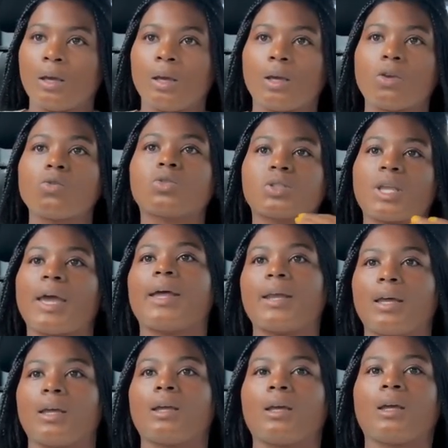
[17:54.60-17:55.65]
You
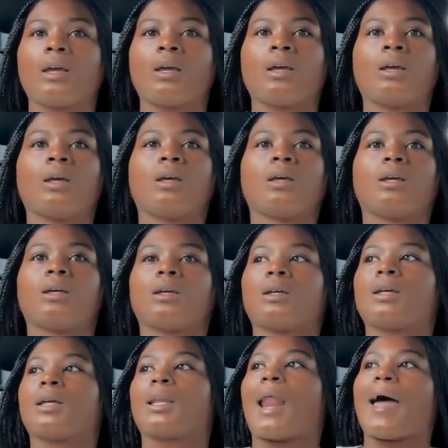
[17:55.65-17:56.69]
steady.
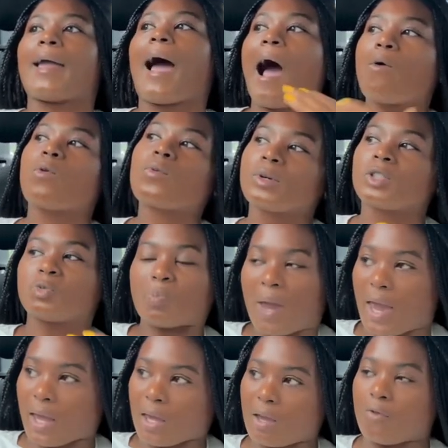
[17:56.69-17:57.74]
Like, I would
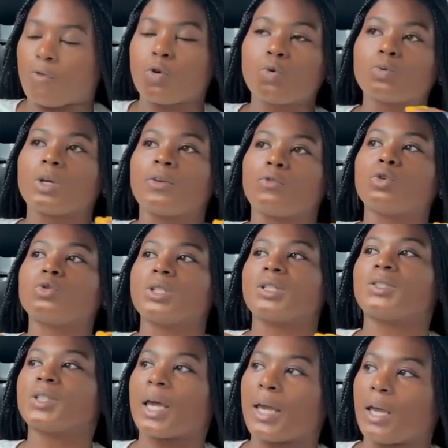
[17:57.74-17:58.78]
respect if you
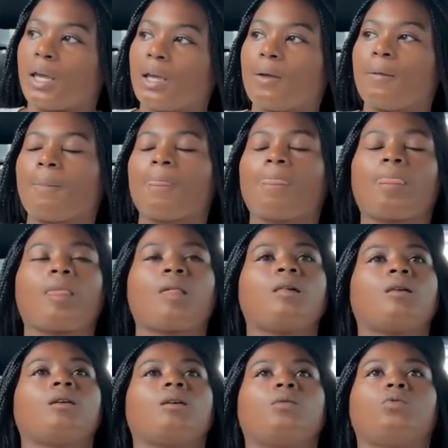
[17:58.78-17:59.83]
just say,
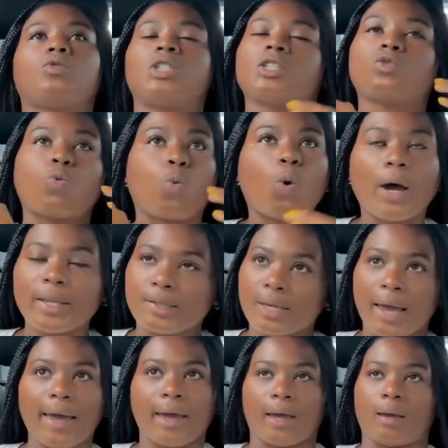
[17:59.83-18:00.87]
just one
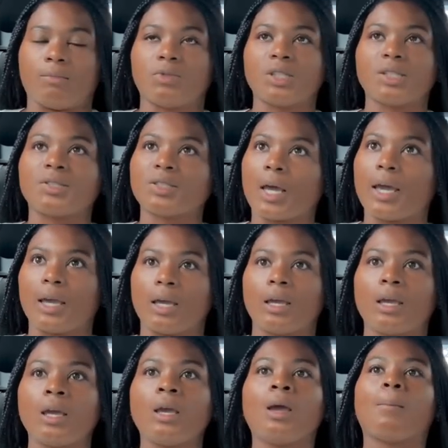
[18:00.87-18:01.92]
time, just say,
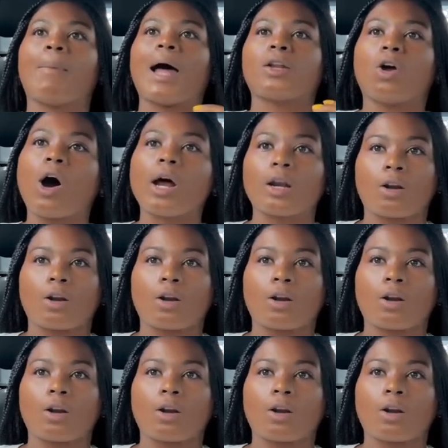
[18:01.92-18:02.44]
my daughter